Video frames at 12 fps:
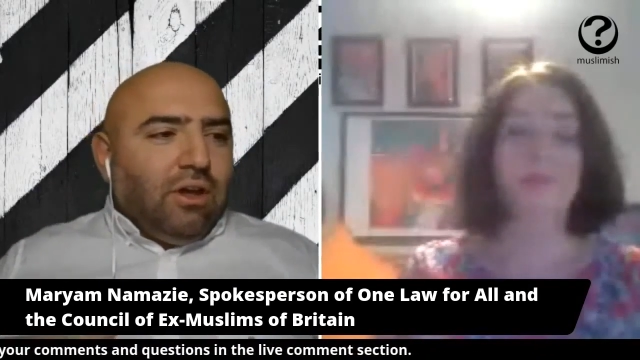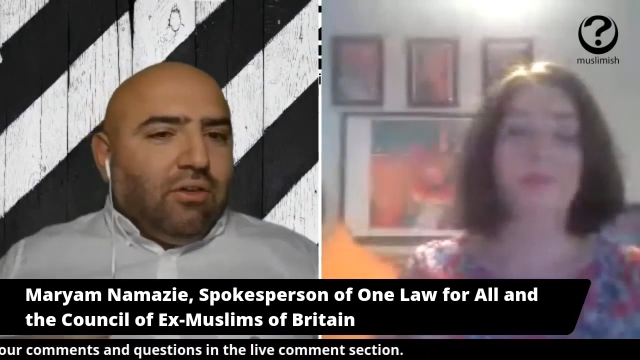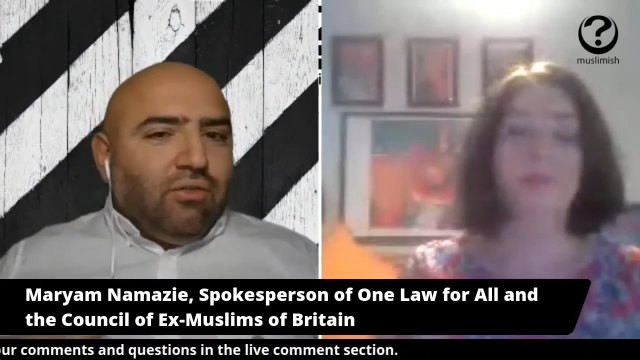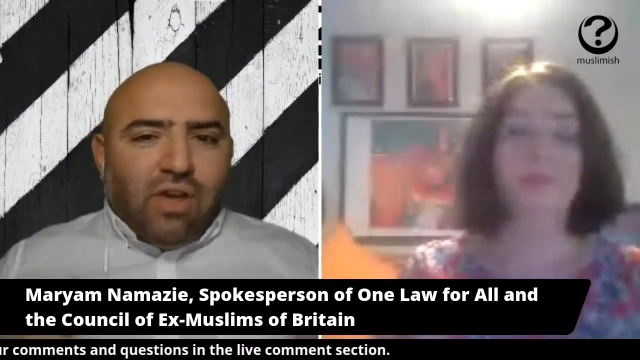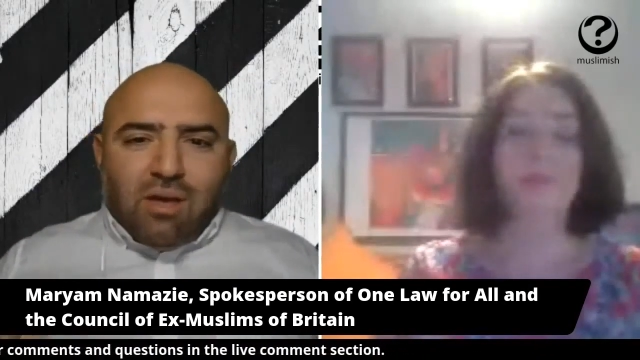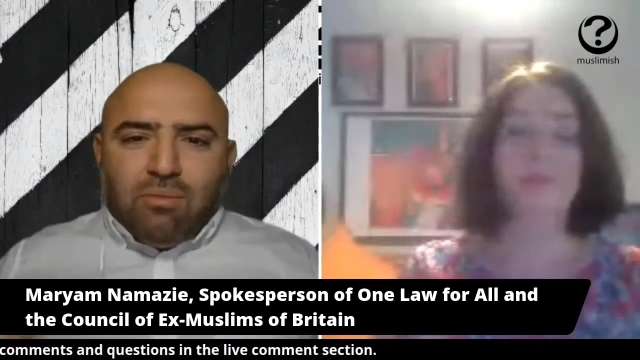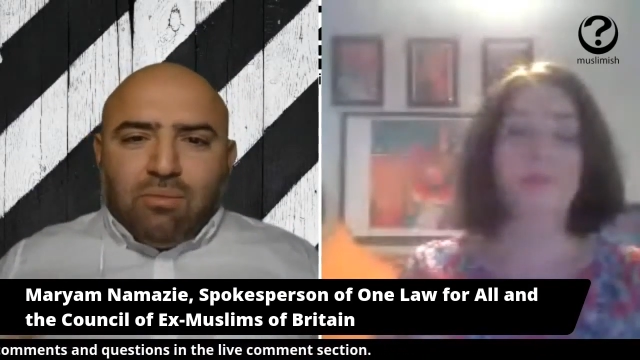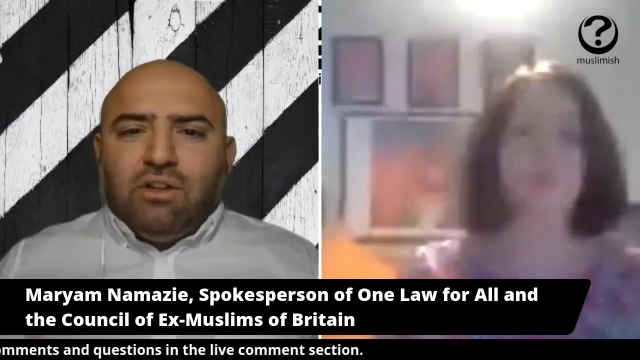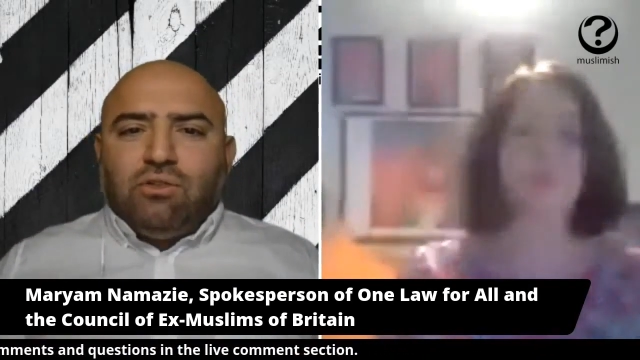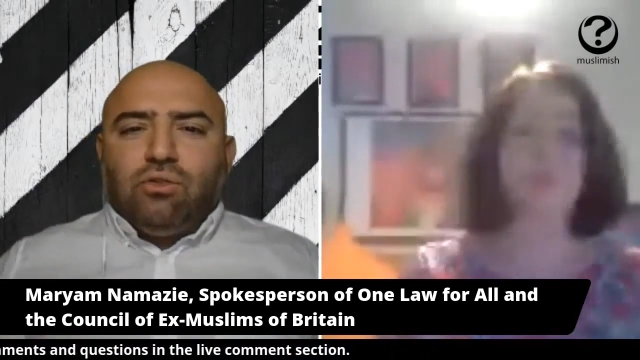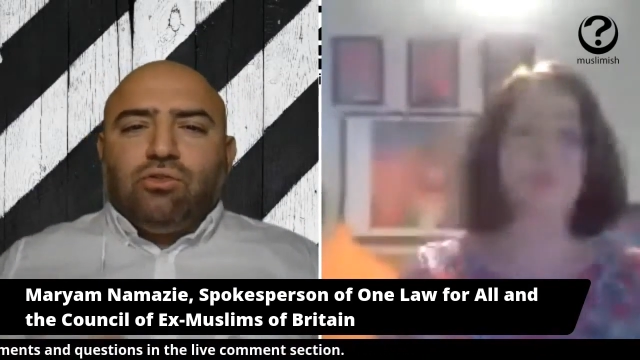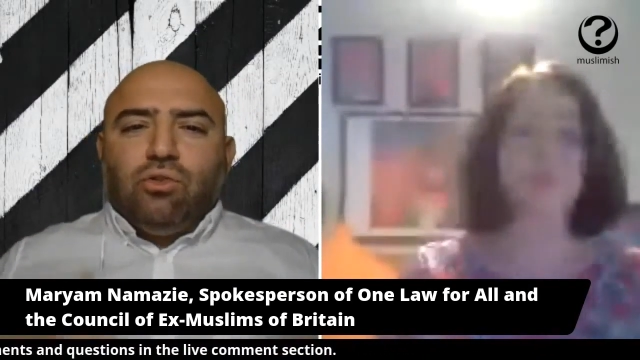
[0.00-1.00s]

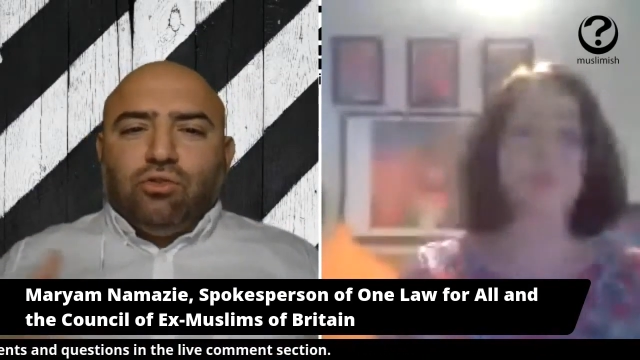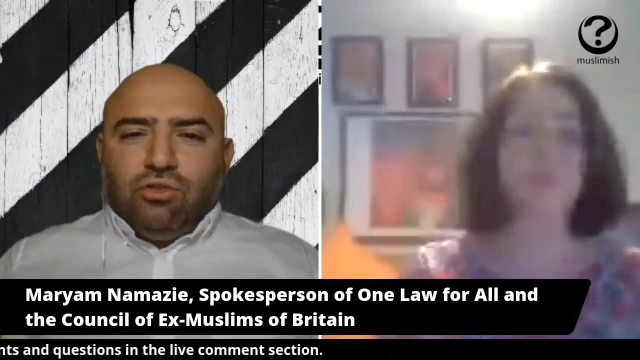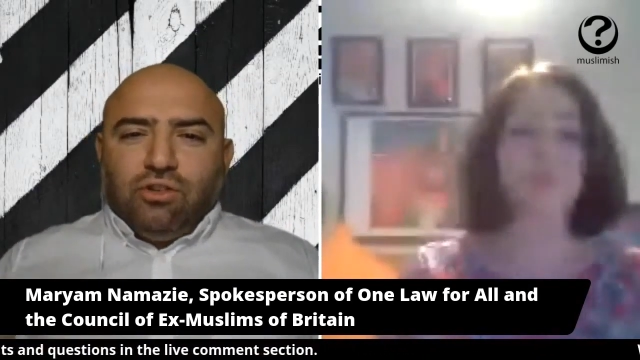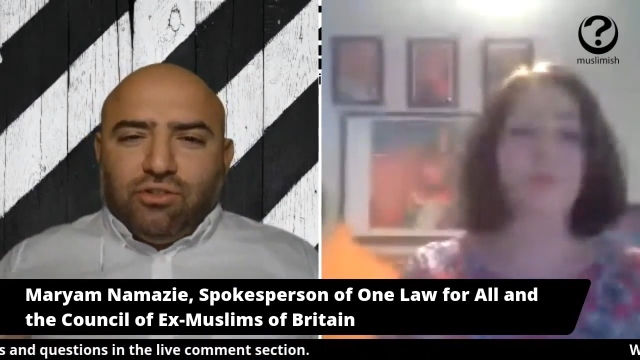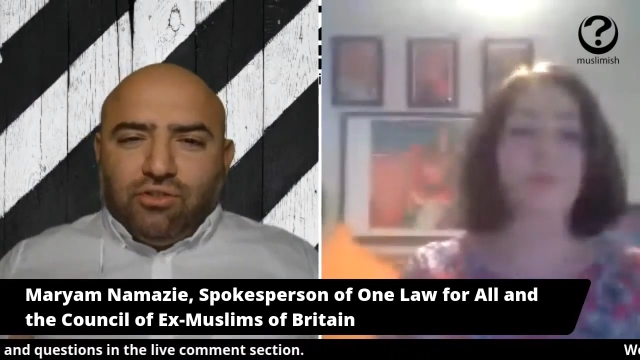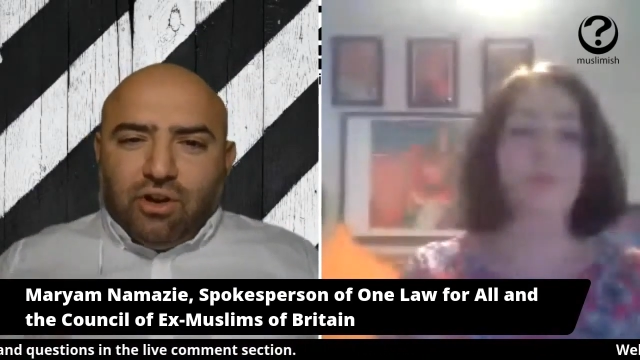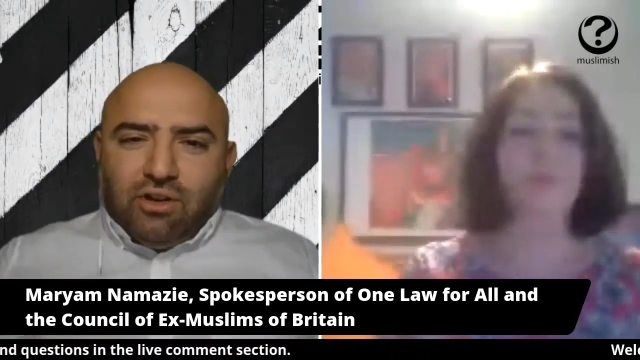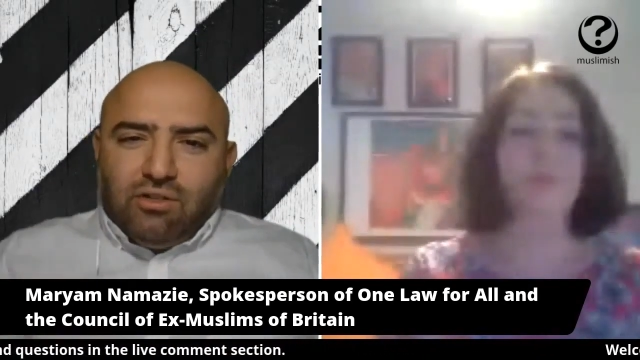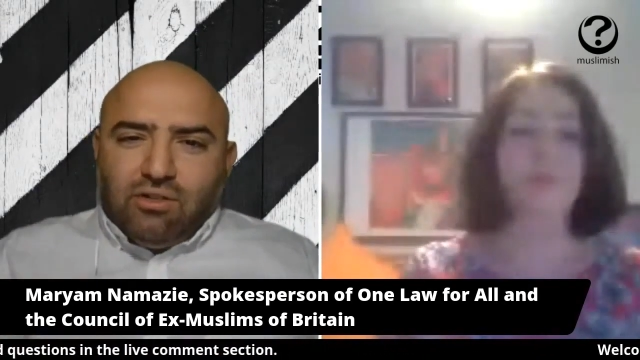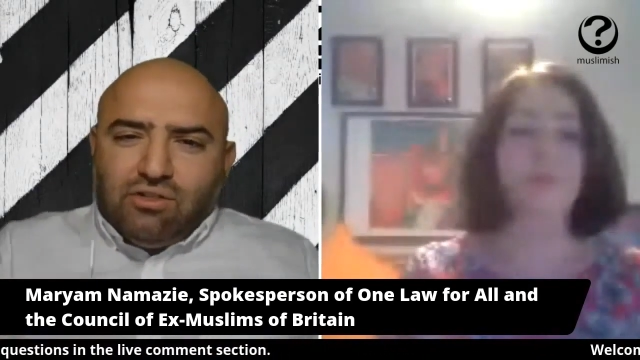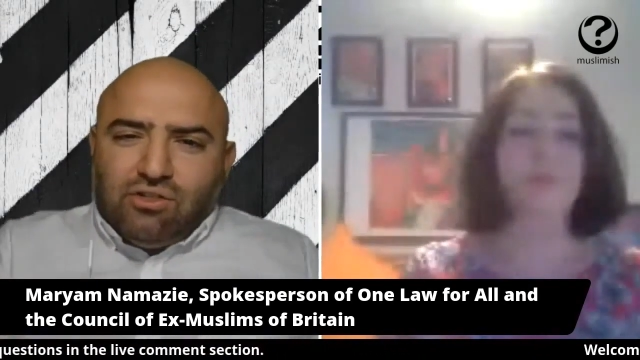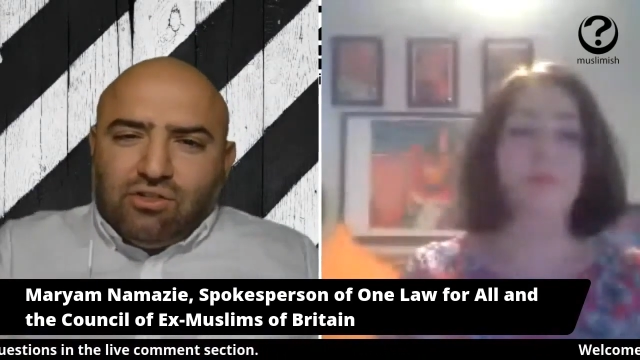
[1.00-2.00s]
families or social
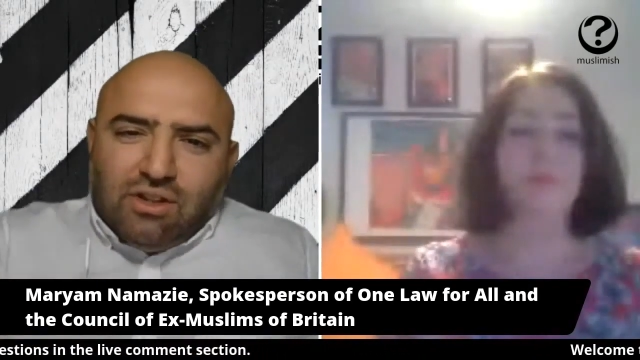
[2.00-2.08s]
structures